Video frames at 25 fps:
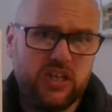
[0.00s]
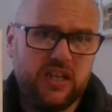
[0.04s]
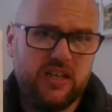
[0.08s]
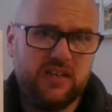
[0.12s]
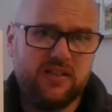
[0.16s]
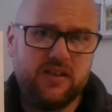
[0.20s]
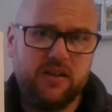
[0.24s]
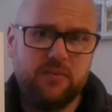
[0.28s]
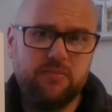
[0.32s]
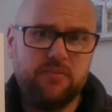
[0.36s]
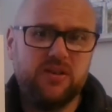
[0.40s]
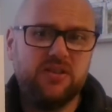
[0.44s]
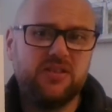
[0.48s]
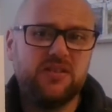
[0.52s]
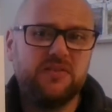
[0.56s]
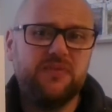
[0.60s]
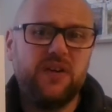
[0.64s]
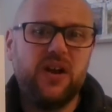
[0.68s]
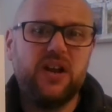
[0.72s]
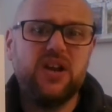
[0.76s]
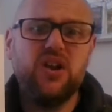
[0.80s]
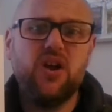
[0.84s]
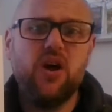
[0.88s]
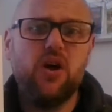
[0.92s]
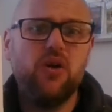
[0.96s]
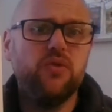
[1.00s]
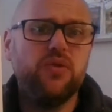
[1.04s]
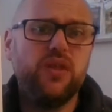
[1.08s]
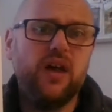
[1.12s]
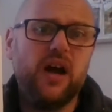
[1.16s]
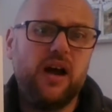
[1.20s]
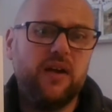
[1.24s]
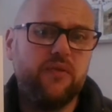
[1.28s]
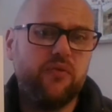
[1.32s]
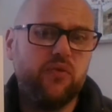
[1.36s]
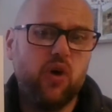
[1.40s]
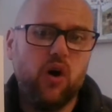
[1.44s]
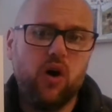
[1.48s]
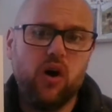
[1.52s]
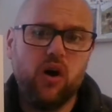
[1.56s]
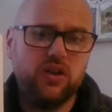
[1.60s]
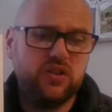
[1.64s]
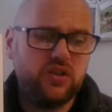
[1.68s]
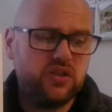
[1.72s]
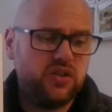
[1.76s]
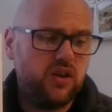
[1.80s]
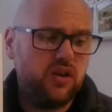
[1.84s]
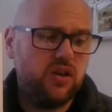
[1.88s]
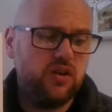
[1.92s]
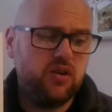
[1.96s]
easier, because if I know that I've got a
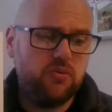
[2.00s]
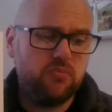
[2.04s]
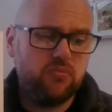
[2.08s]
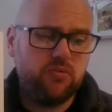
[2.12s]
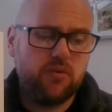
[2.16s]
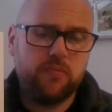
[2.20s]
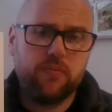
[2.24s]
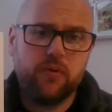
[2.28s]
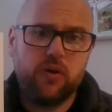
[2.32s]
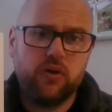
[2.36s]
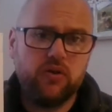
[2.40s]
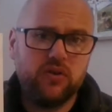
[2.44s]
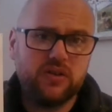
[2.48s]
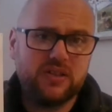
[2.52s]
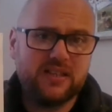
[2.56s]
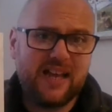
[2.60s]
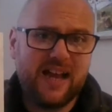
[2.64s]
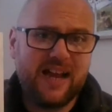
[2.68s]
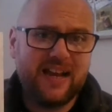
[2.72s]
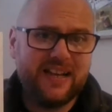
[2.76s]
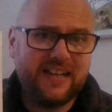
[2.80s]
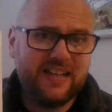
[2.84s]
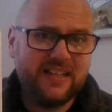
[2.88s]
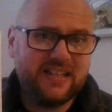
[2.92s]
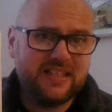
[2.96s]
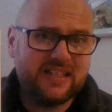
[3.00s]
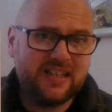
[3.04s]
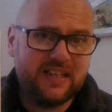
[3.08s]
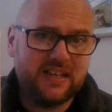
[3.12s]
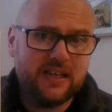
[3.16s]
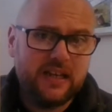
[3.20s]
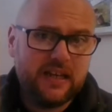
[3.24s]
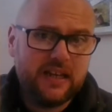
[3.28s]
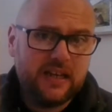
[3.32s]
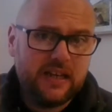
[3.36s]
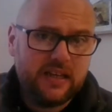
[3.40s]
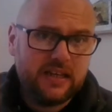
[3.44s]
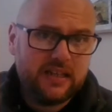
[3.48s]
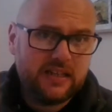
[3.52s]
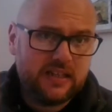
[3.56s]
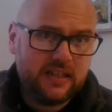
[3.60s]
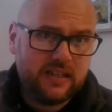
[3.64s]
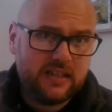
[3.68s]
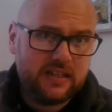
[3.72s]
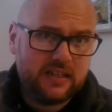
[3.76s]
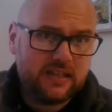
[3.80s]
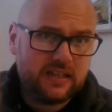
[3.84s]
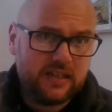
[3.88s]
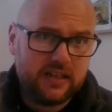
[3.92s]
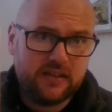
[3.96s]
certain number of products that I need
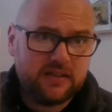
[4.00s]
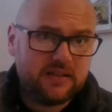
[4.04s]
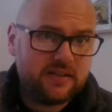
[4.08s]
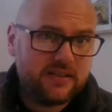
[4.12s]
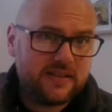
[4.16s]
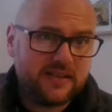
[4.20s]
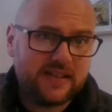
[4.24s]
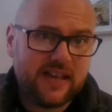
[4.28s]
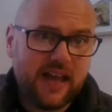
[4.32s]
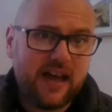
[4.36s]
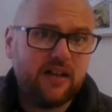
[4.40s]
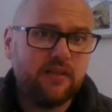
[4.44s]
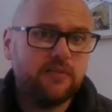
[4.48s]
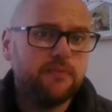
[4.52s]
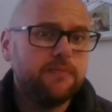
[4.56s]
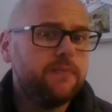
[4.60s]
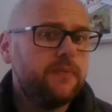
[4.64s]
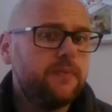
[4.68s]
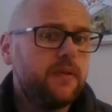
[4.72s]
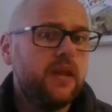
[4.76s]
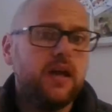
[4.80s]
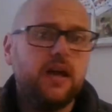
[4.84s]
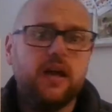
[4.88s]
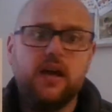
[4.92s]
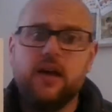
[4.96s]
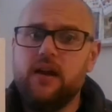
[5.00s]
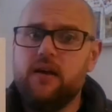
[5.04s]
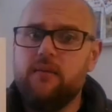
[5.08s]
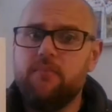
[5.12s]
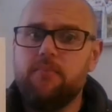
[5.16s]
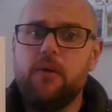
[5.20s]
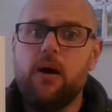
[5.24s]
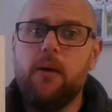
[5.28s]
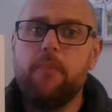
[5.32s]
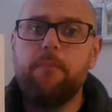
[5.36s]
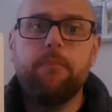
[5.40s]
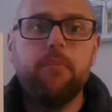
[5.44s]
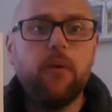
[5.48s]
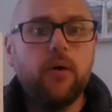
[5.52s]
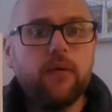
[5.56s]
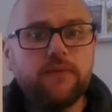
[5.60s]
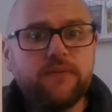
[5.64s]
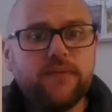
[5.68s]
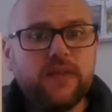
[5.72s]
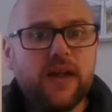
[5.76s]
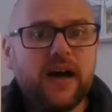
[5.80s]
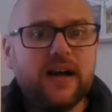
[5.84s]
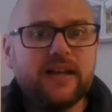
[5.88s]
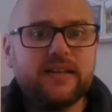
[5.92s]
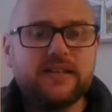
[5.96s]
to sell, and I'm above
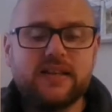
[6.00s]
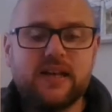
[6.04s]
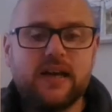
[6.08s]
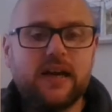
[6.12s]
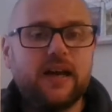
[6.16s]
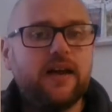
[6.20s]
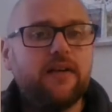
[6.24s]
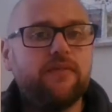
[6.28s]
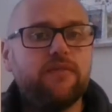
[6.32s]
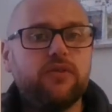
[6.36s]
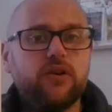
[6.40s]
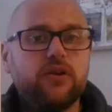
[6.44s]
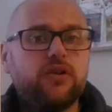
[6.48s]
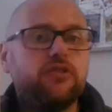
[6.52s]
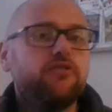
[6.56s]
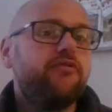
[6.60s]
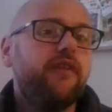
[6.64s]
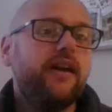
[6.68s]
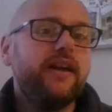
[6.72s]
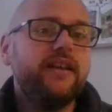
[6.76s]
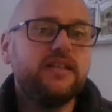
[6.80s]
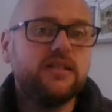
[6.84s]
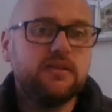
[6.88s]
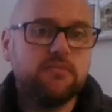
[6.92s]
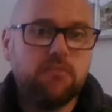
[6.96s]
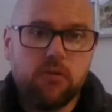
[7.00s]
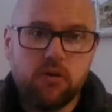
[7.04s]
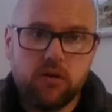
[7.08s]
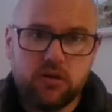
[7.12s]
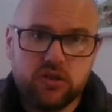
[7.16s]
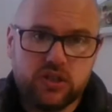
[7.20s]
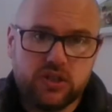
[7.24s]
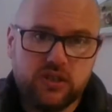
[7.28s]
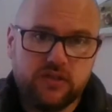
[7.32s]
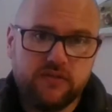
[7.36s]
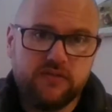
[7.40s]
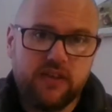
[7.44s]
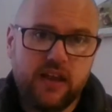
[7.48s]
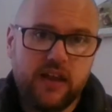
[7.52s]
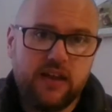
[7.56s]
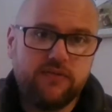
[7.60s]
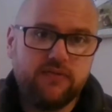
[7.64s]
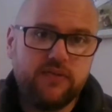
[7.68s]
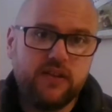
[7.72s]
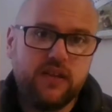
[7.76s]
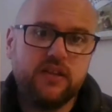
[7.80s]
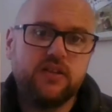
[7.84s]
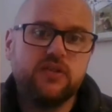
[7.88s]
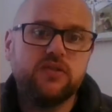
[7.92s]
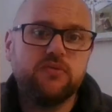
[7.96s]
that, I have a greater margin of
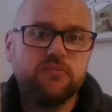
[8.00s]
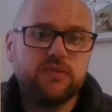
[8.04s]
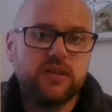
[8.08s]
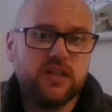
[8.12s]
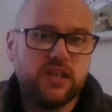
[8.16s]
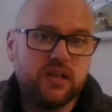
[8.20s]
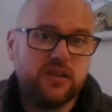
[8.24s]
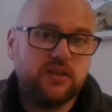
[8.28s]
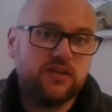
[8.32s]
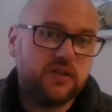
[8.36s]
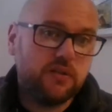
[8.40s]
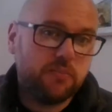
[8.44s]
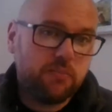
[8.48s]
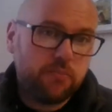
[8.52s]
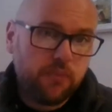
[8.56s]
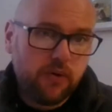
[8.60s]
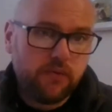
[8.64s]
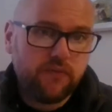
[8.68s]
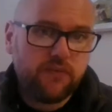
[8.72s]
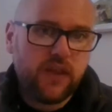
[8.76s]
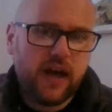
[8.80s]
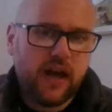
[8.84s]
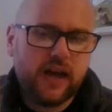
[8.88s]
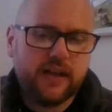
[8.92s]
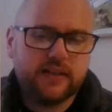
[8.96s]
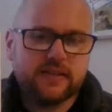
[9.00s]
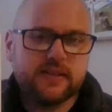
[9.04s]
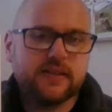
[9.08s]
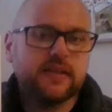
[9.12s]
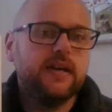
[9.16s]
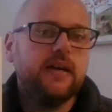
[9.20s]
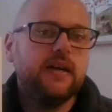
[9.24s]
safety, something that's above that,